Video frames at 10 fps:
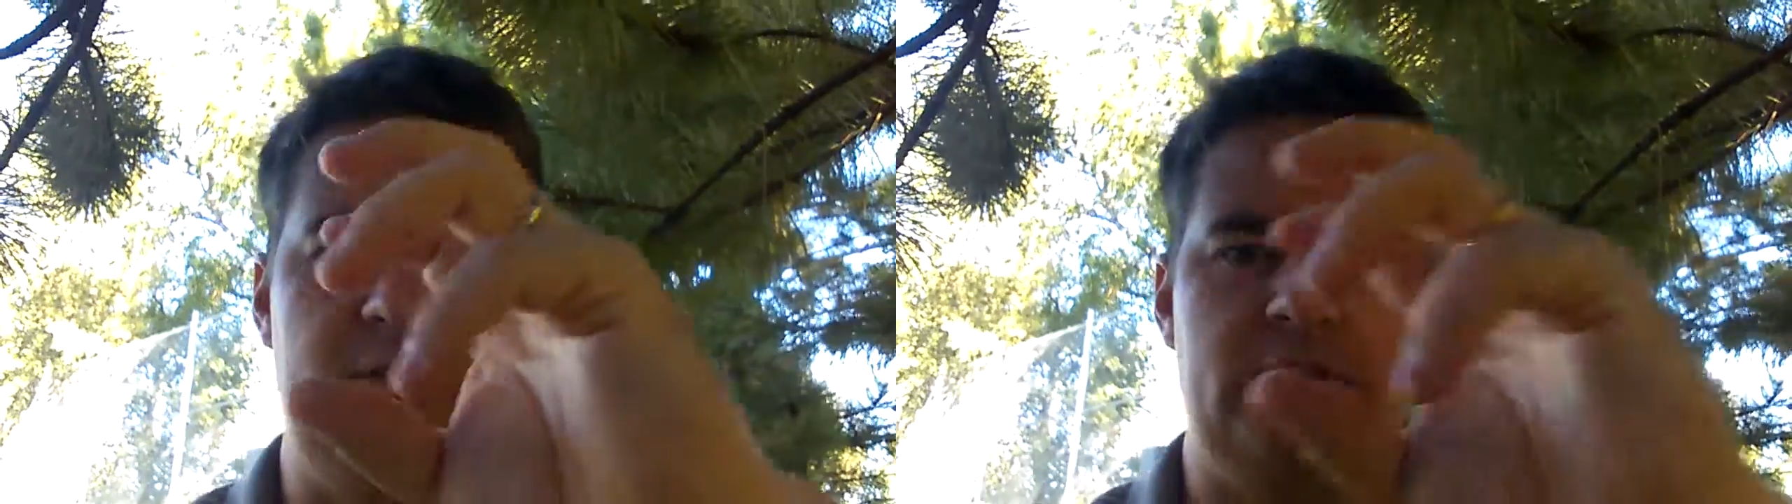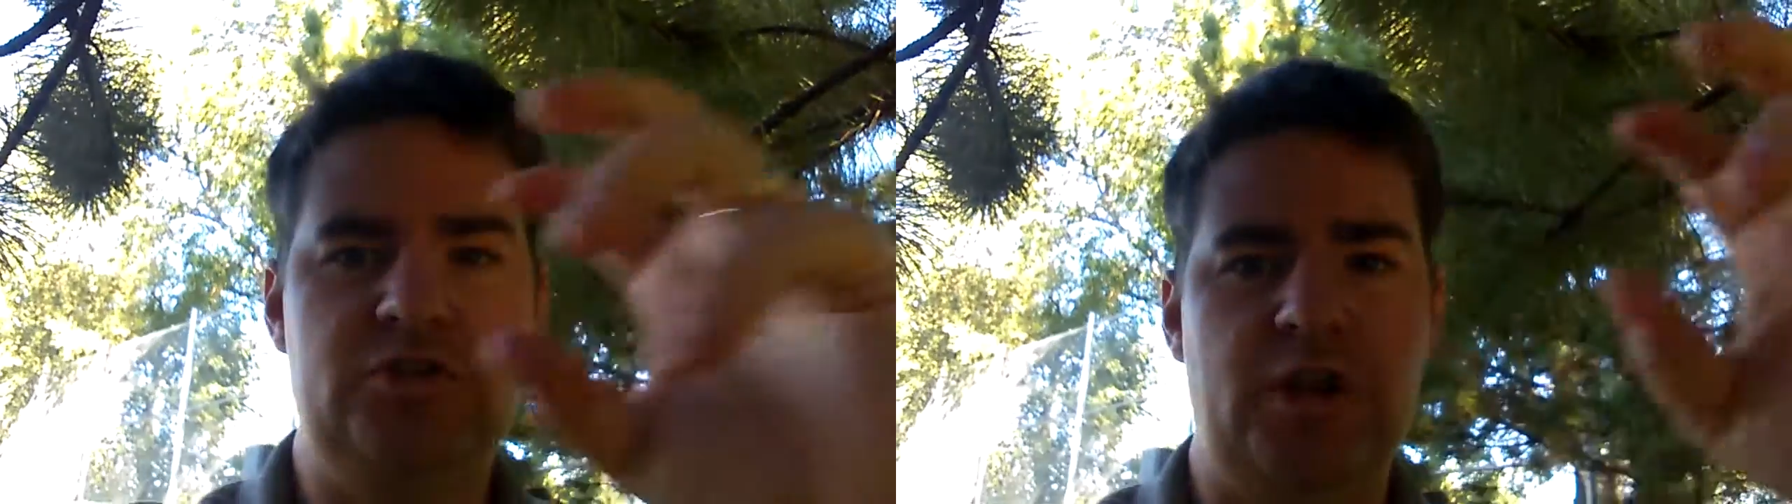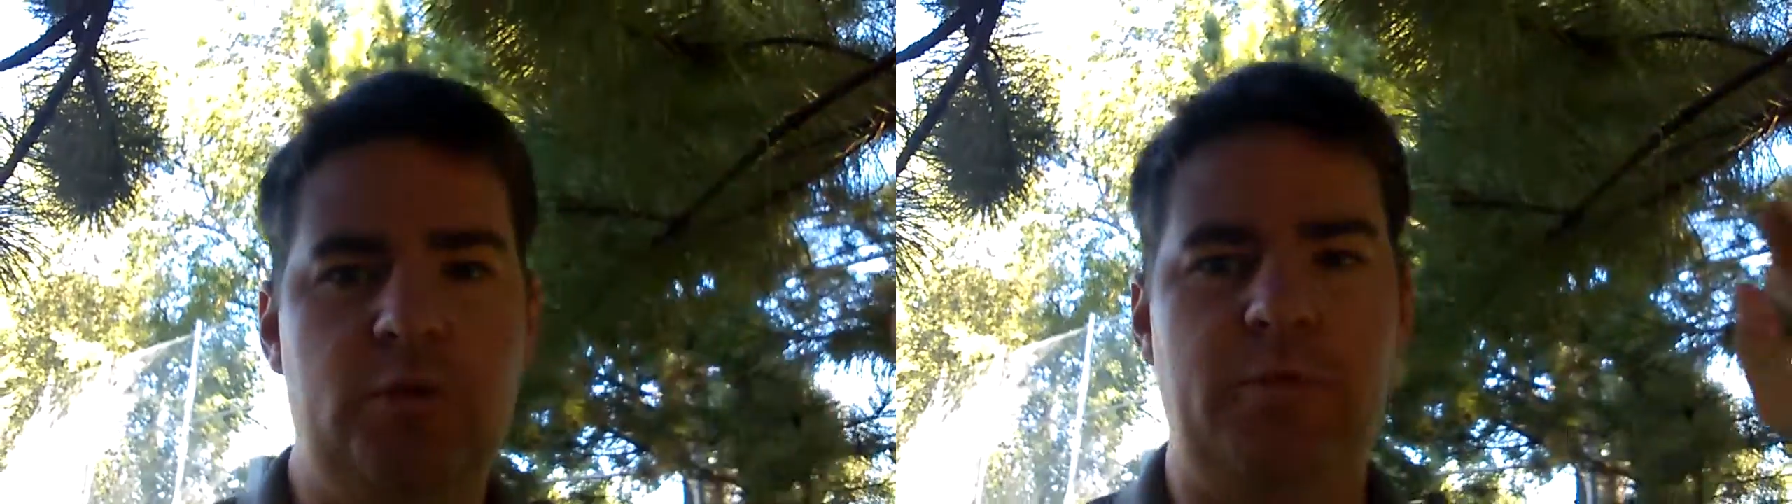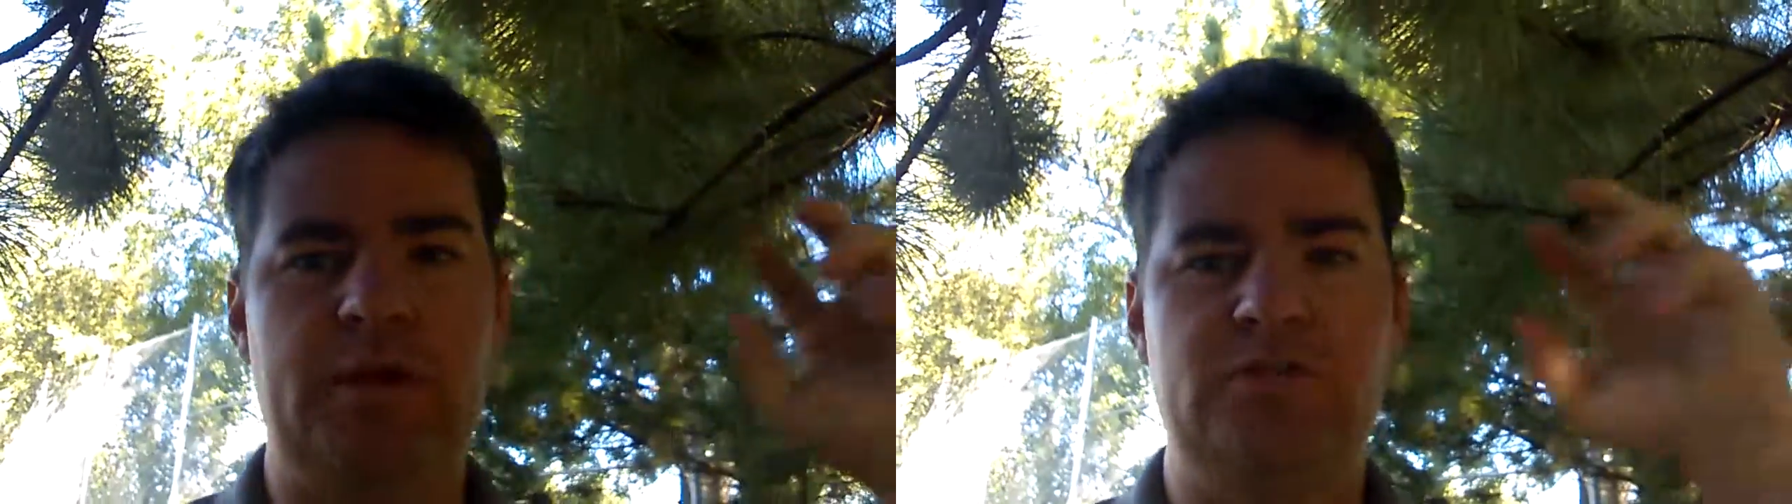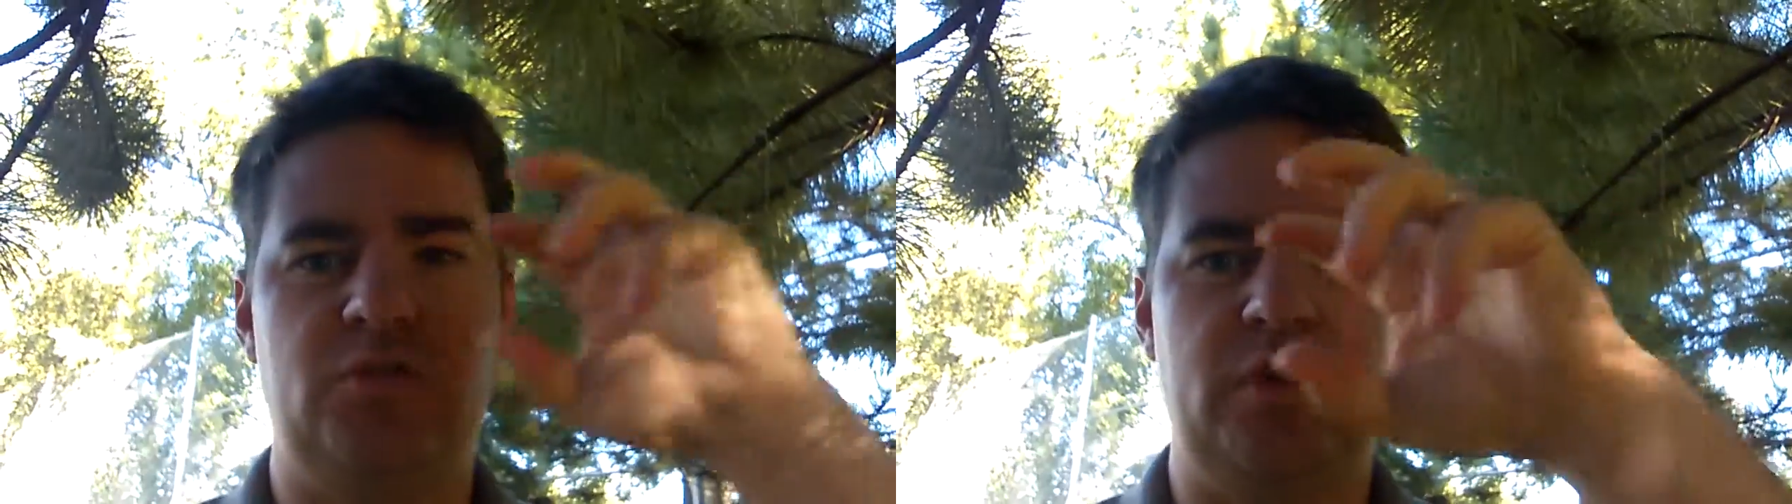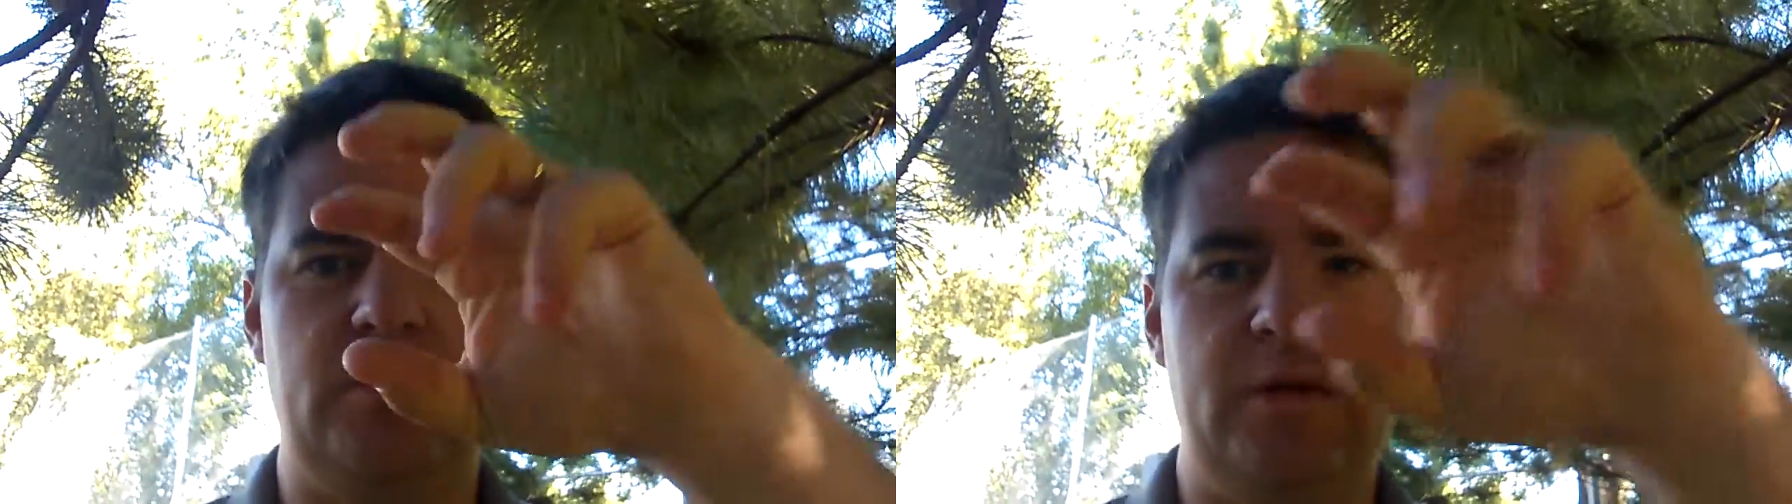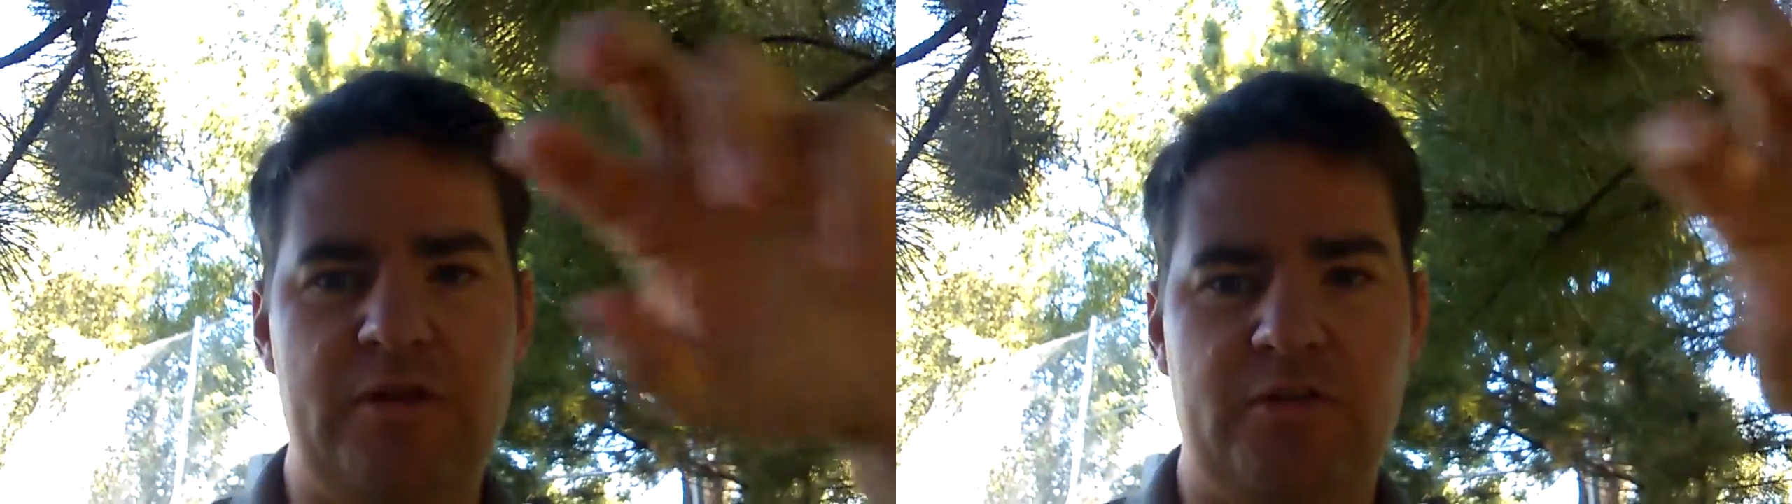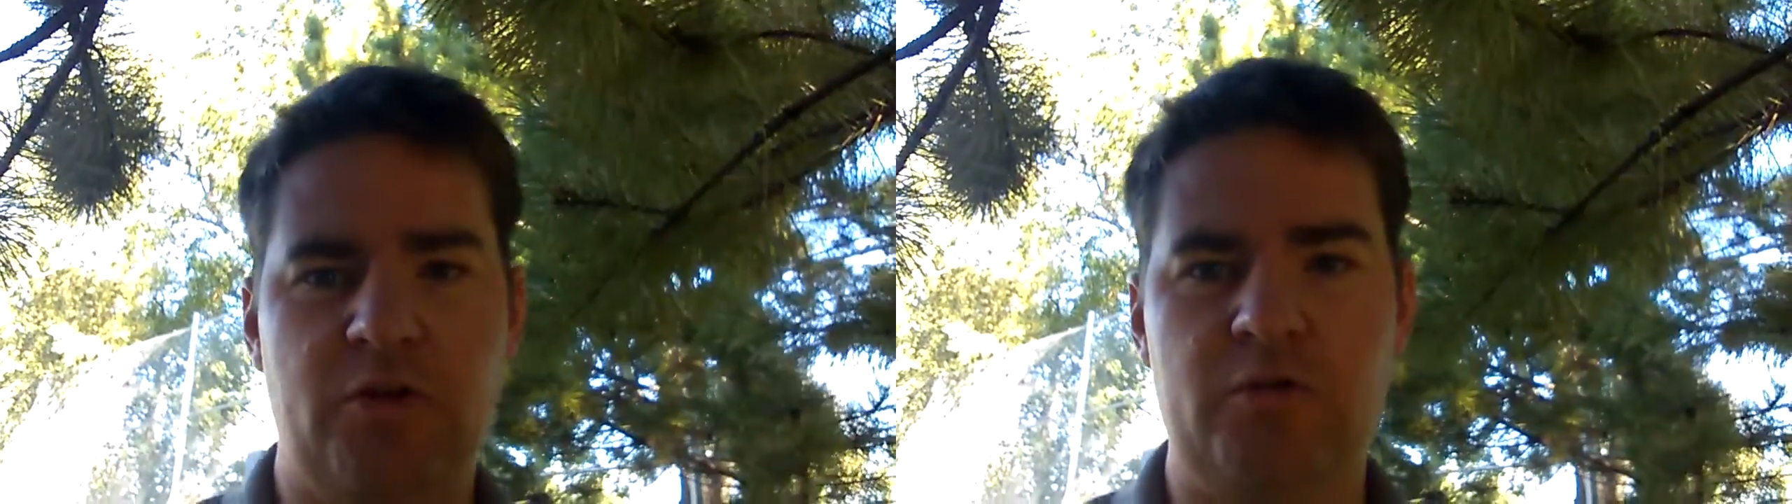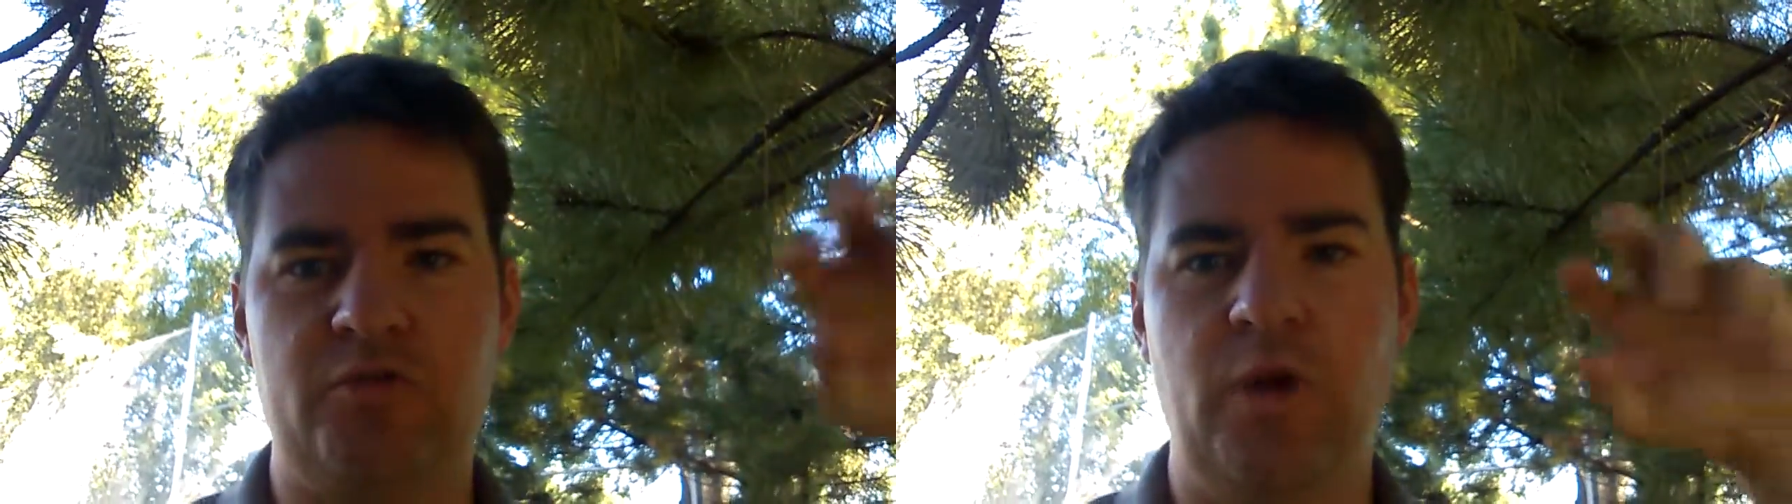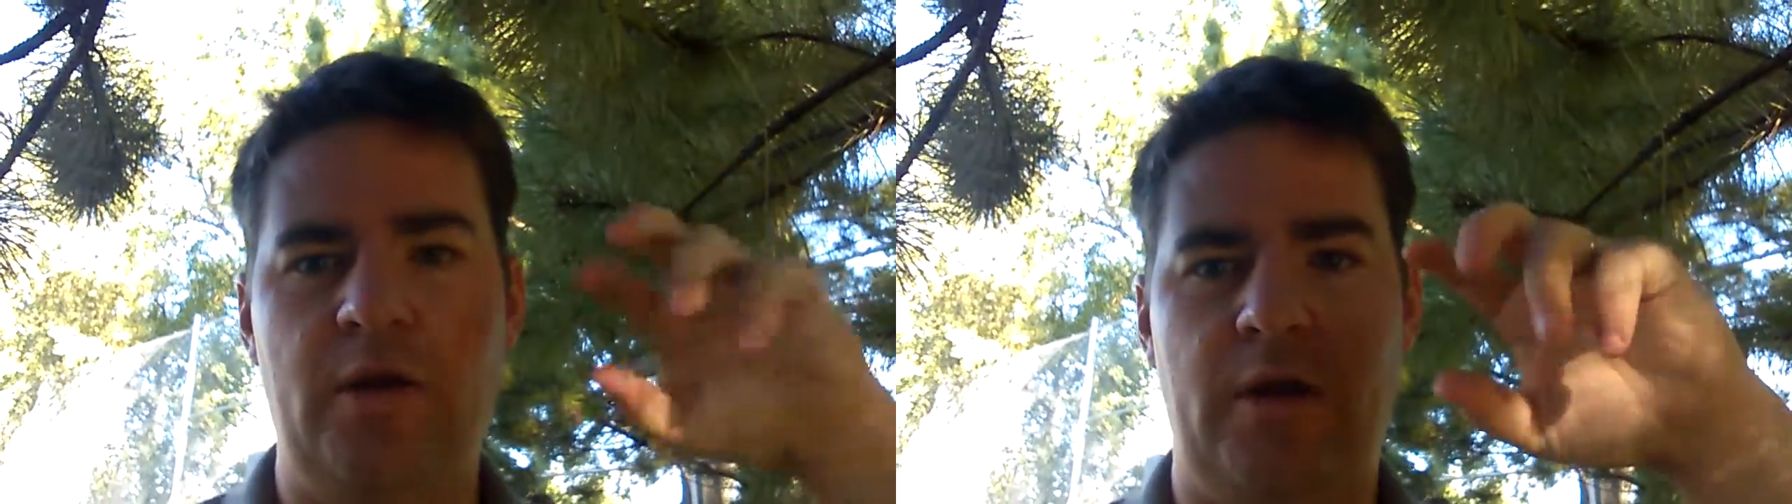and the chain will make it so that as it goes
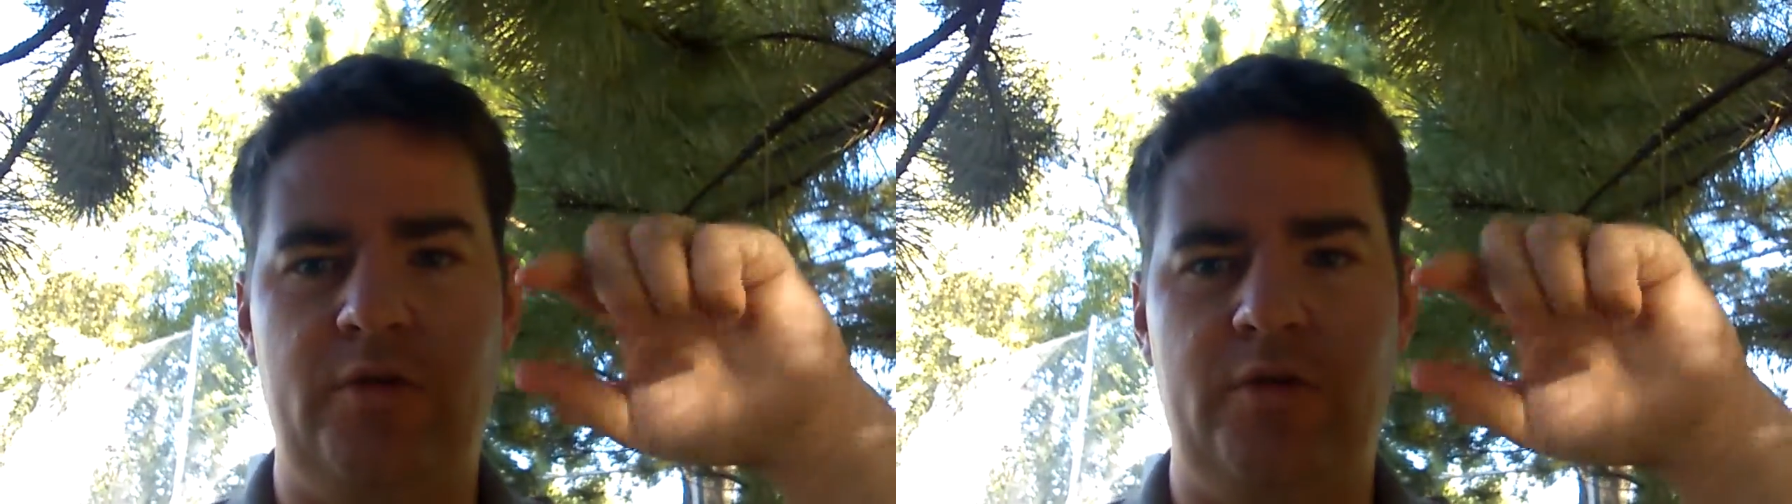around,